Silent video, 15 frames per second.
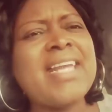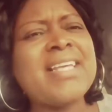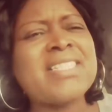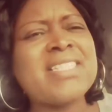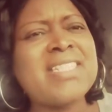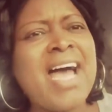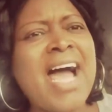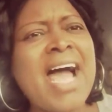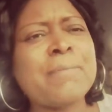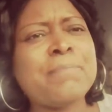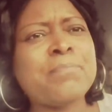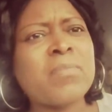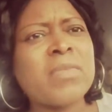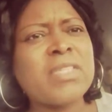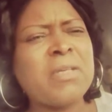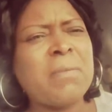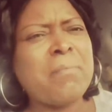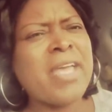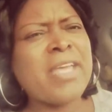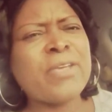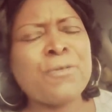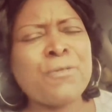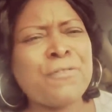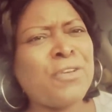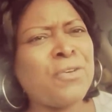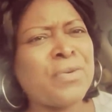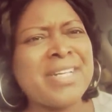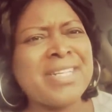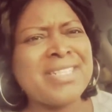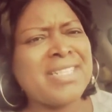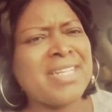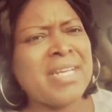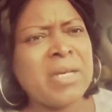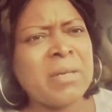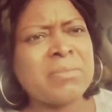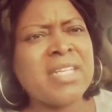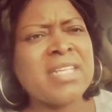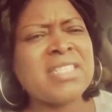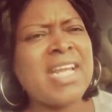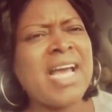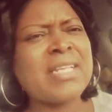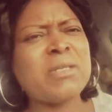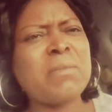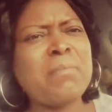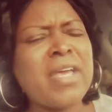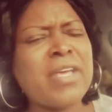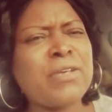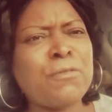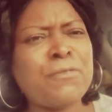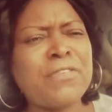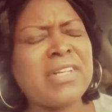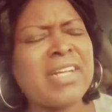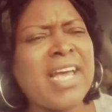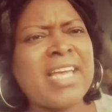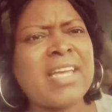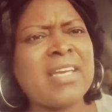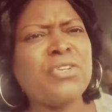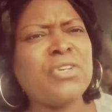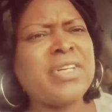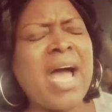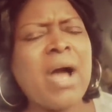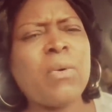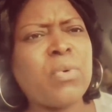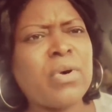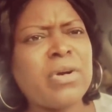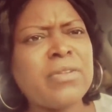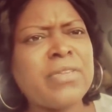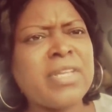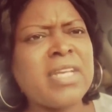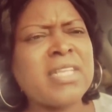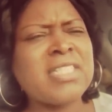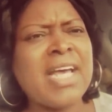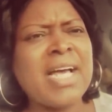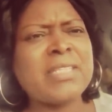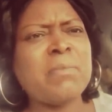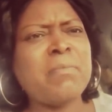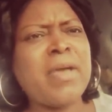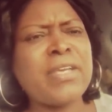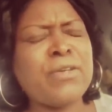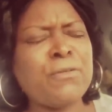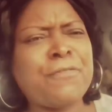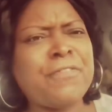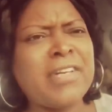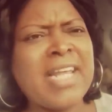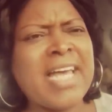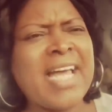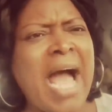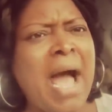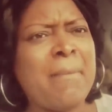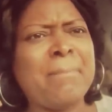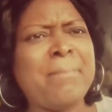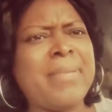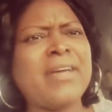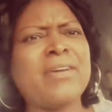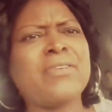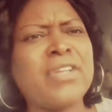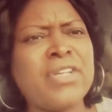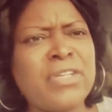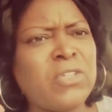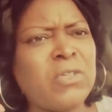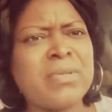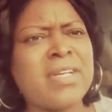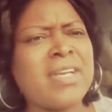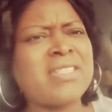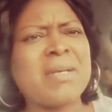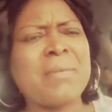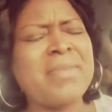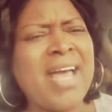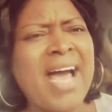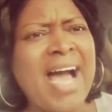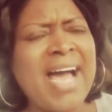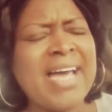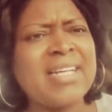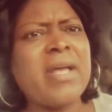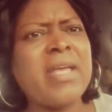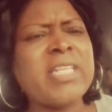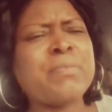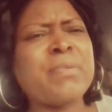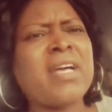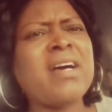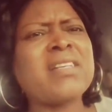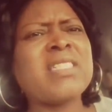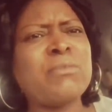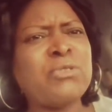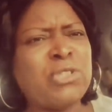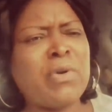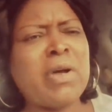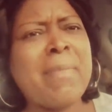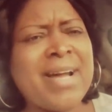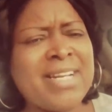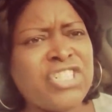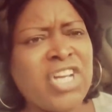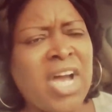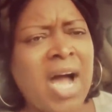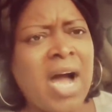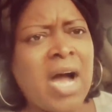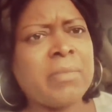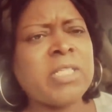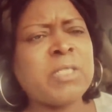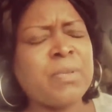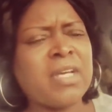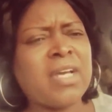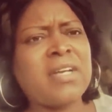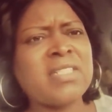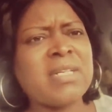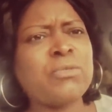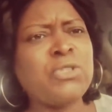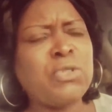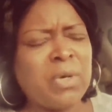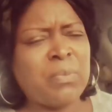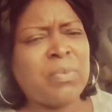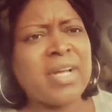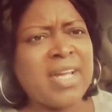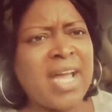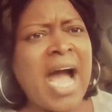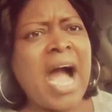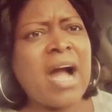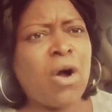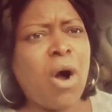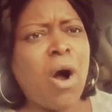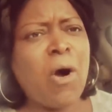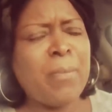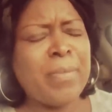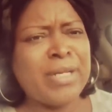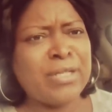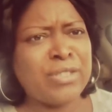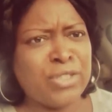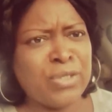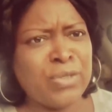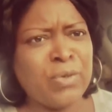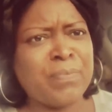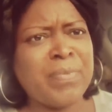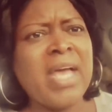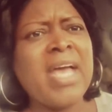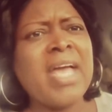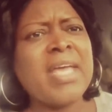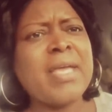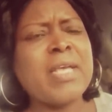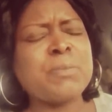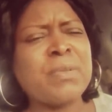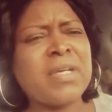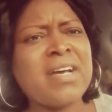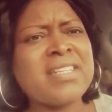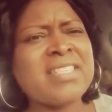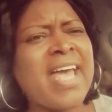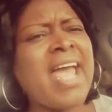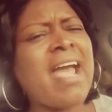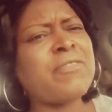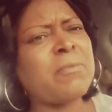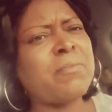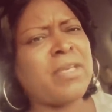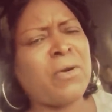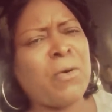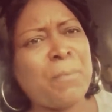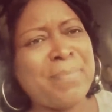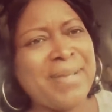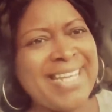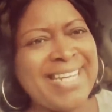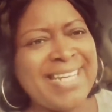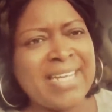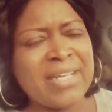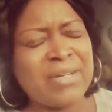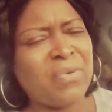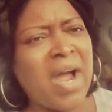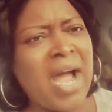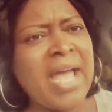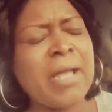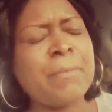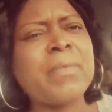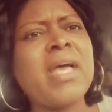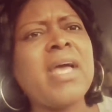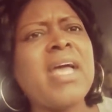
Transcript: And it's not to make you feel condemned. It's not to make you feel like you're not worthy. It's not to make you feel like I'm better than you because I'm not. It's because I'm doing my job. It's because I'm doing what God called me to do. It's because I have to be obedient, right?